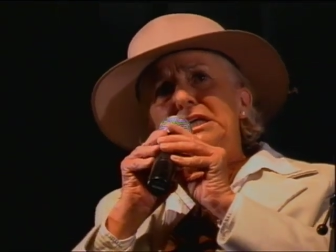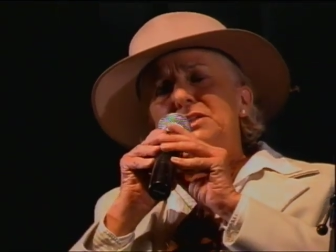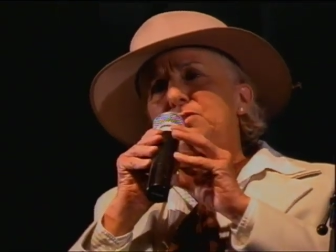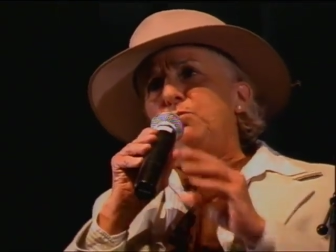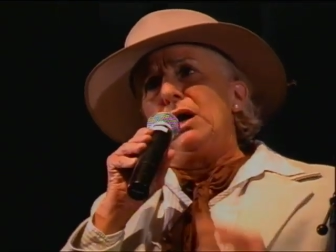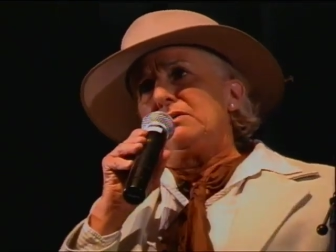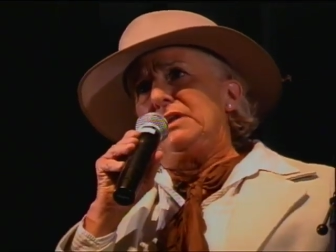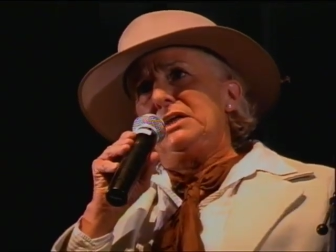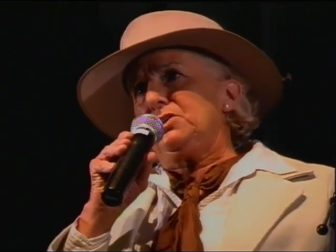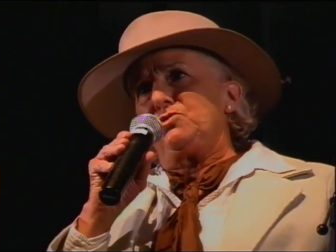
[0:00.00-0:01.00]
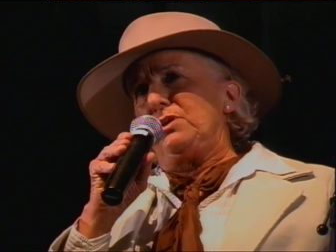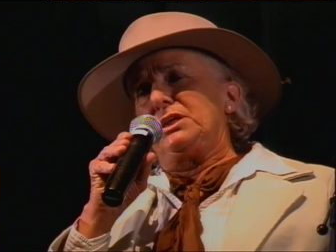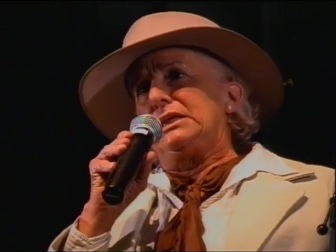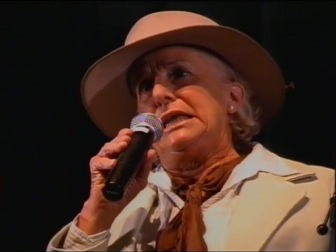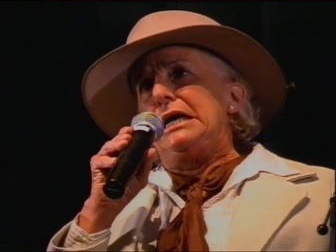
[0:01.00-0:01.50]
he swung that
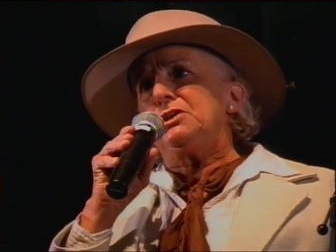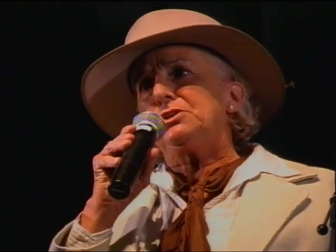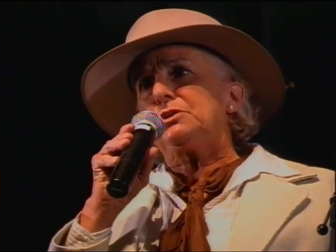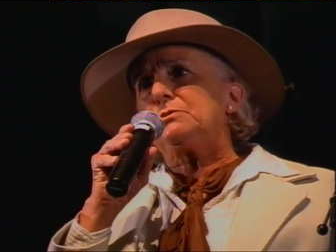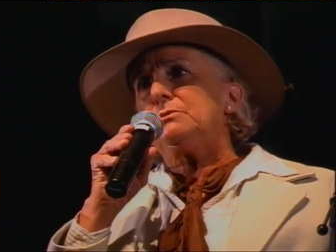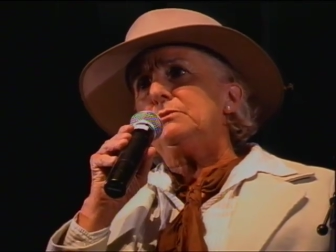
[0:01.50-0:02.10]
dreaded lash,